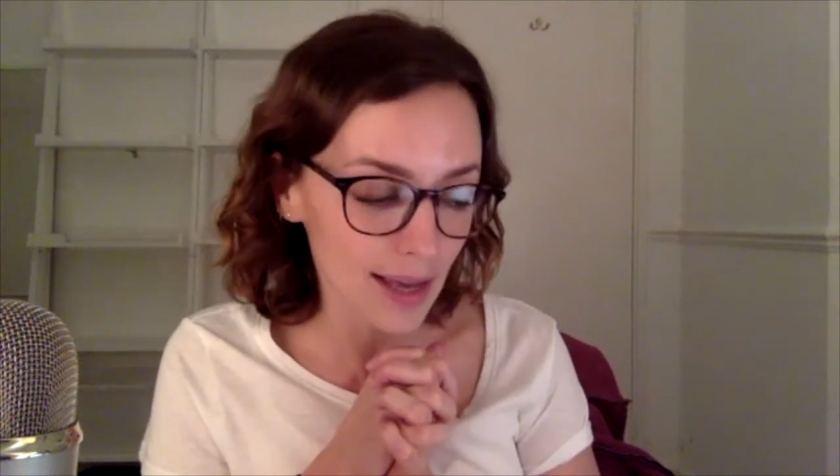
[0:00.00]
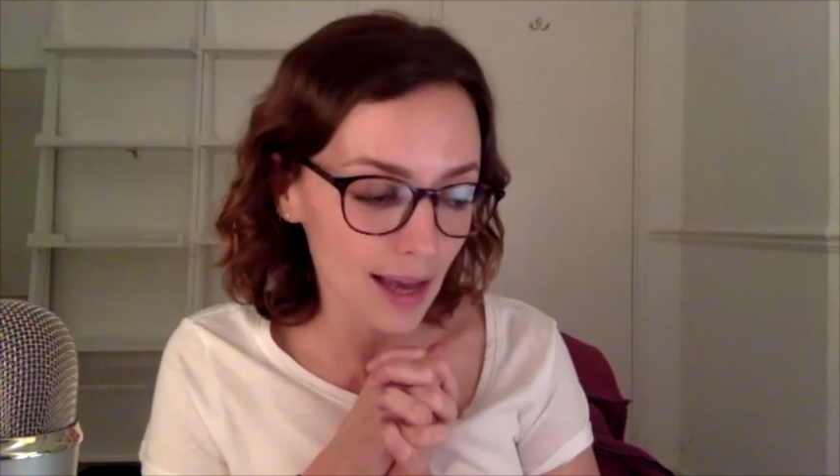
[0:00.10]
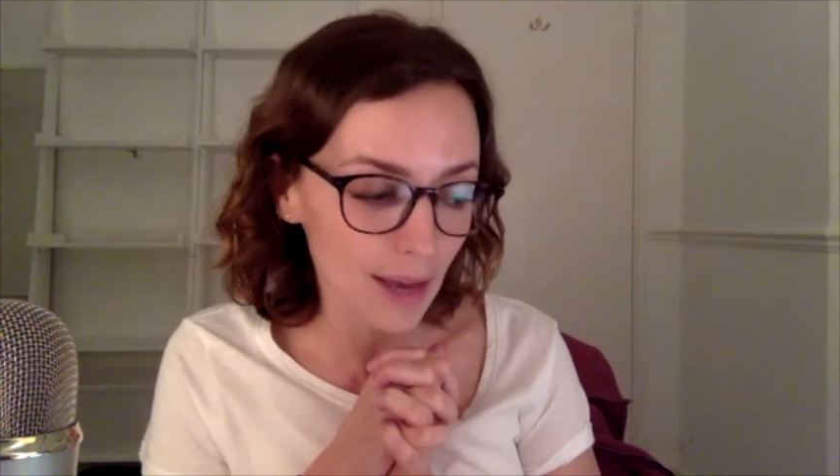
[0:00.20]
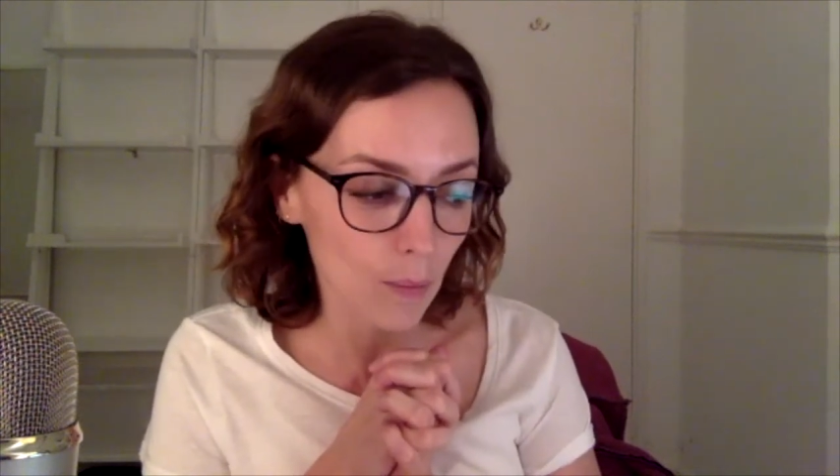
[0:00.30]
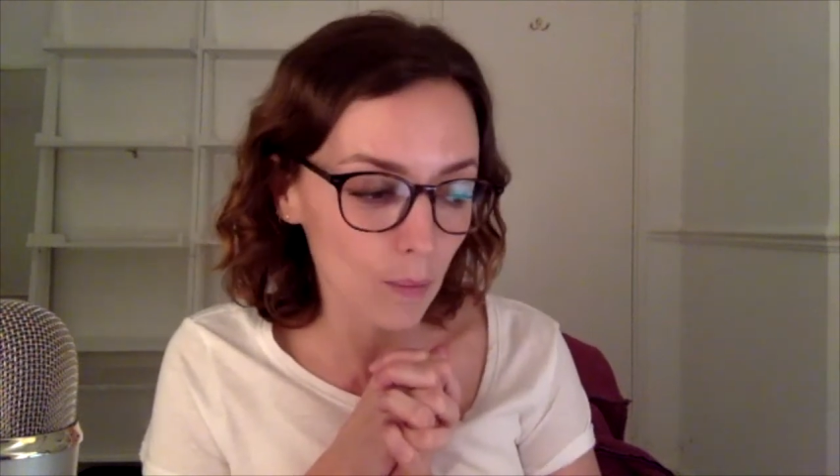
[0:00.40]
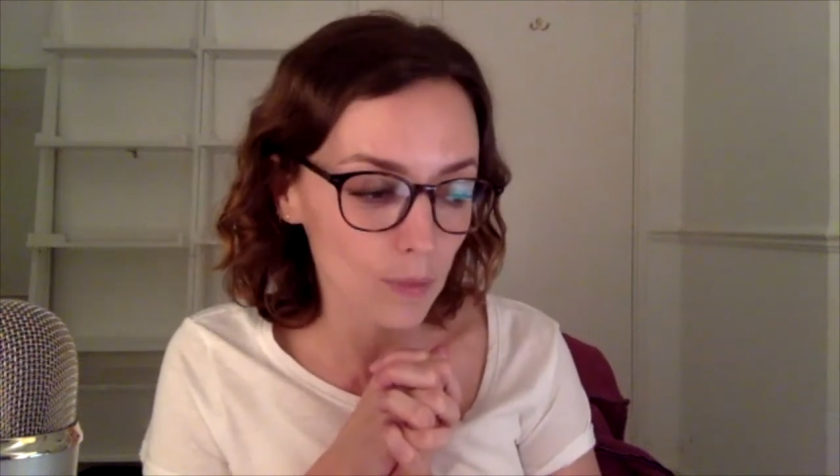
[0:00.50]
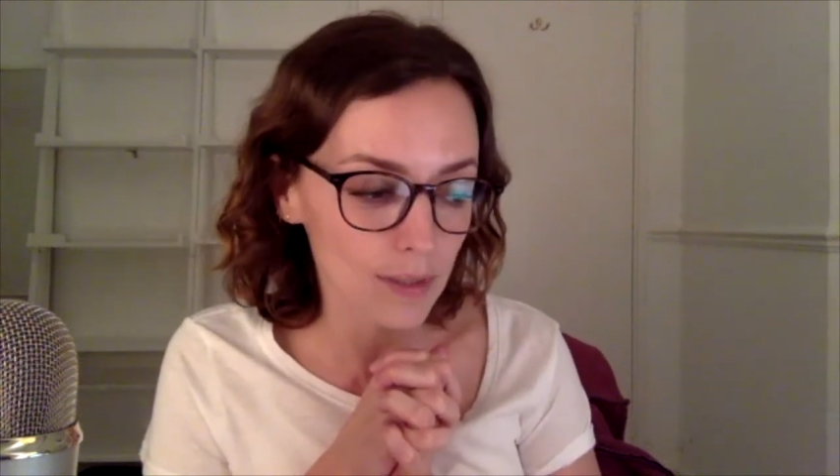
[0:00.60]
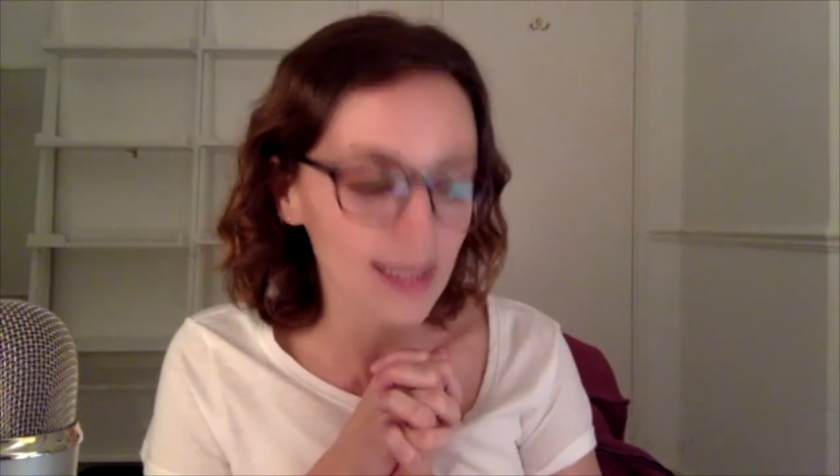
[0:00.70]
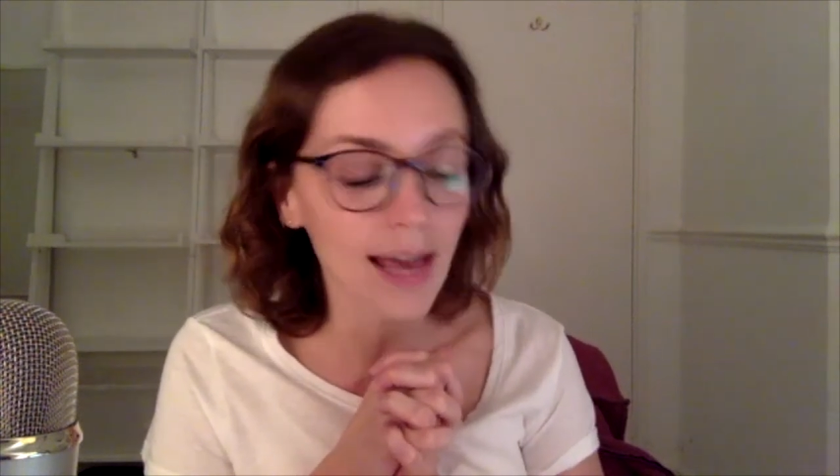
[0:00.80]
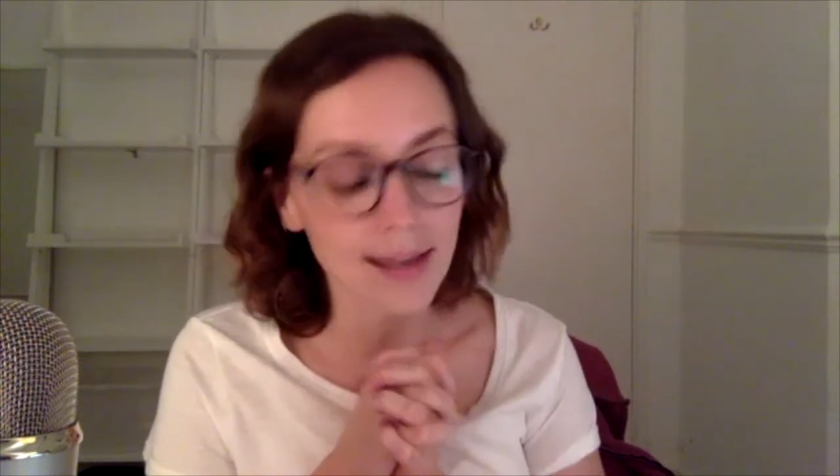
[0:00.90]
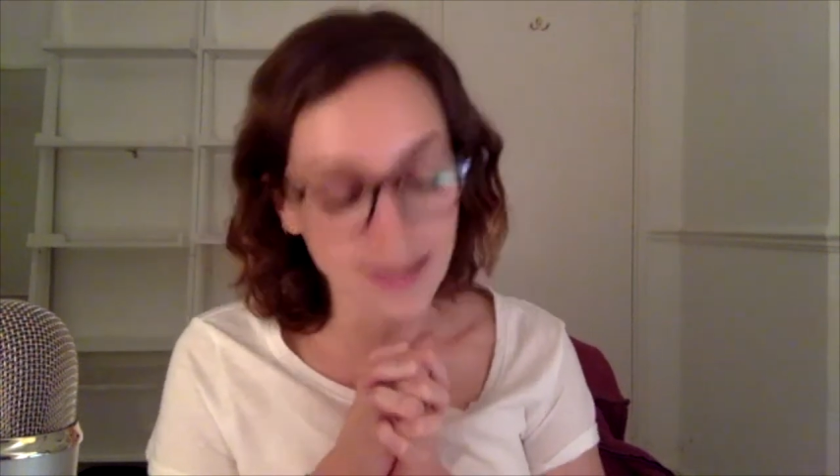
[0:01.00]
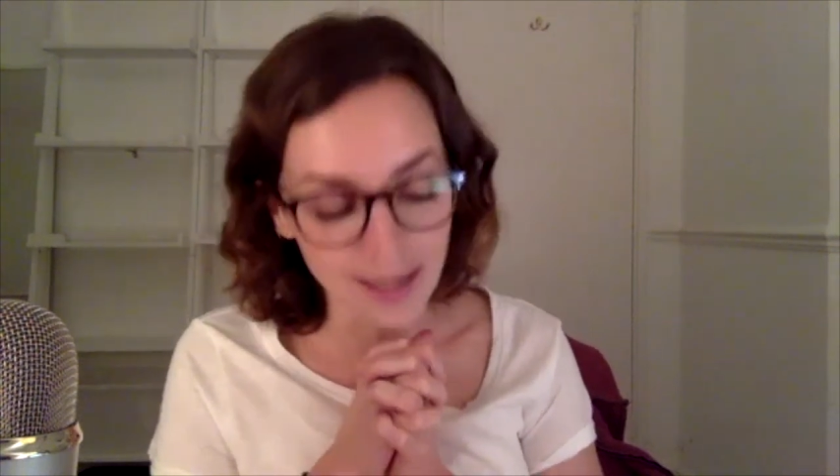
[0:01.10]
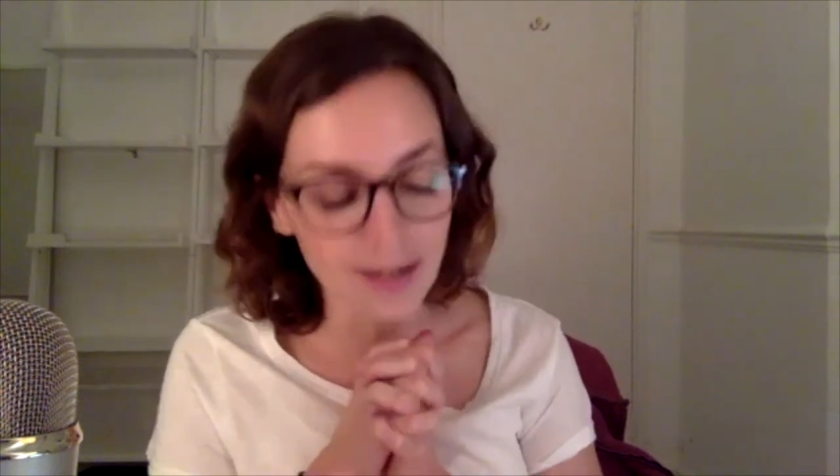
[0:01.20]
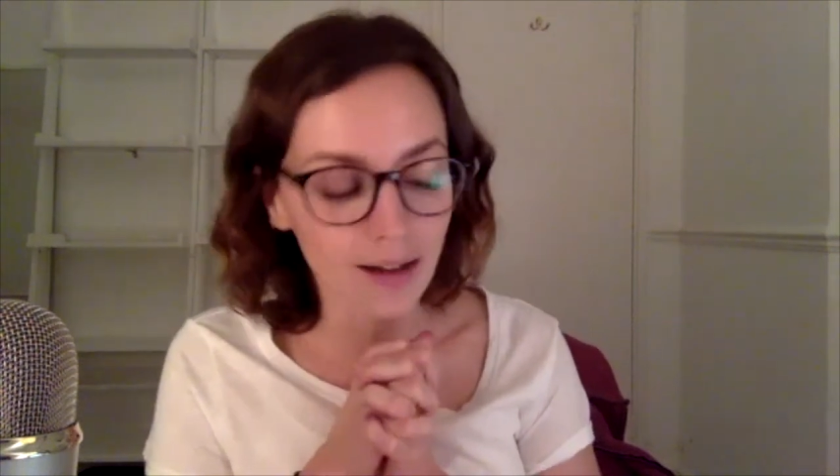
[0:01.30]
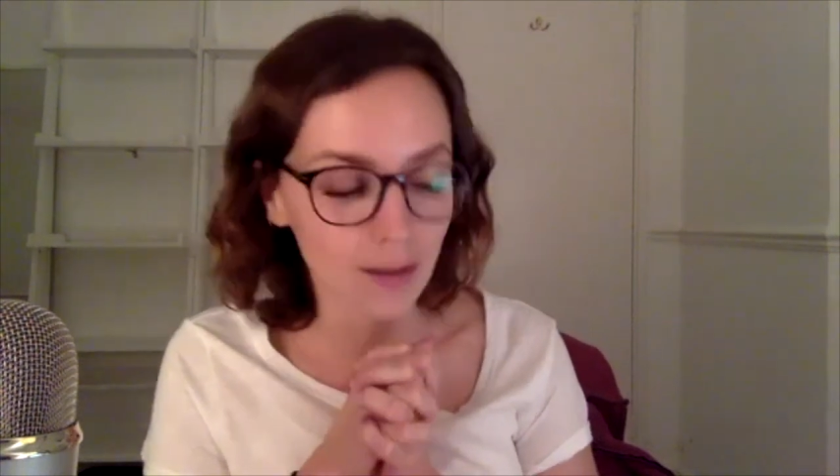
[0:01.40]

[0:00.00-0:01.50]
And yeah, as I said,